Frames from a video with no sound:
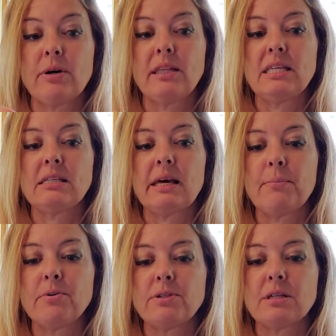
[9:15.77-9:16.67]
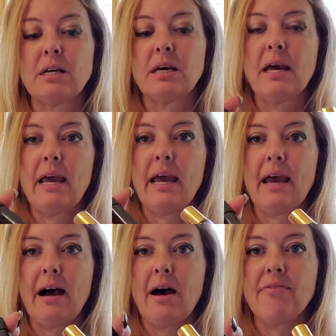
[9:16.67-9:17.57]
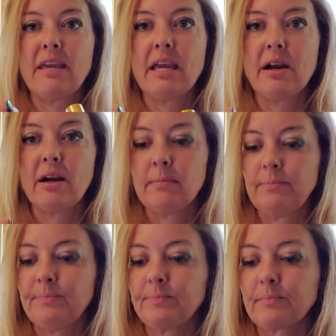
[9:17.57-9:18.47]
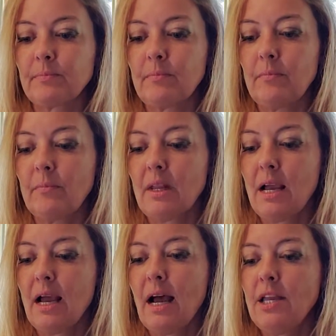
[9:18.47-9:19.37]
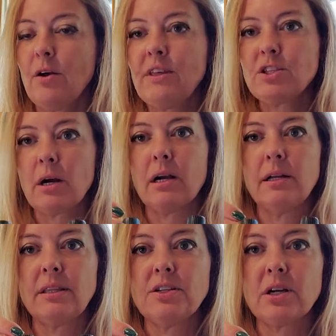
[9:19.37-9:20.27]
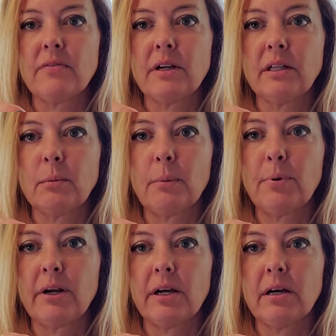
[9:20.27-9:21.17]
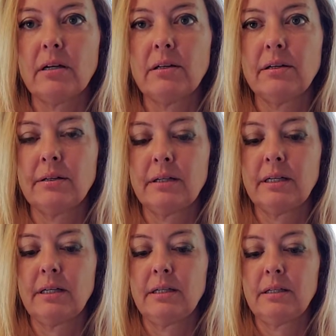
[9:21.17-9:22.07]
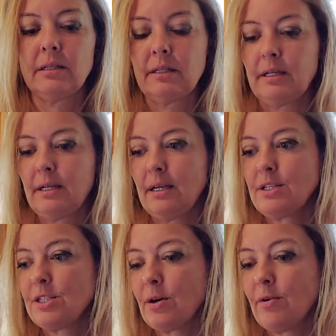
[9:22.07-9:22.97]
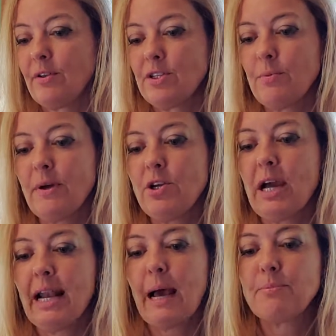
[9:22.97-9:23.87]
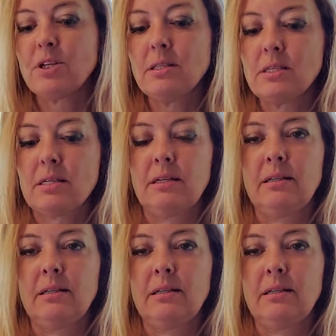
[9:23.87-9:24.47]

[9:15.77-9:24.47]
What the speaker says: these labels on here, you know, these are even a little bit prettier. So but you got options.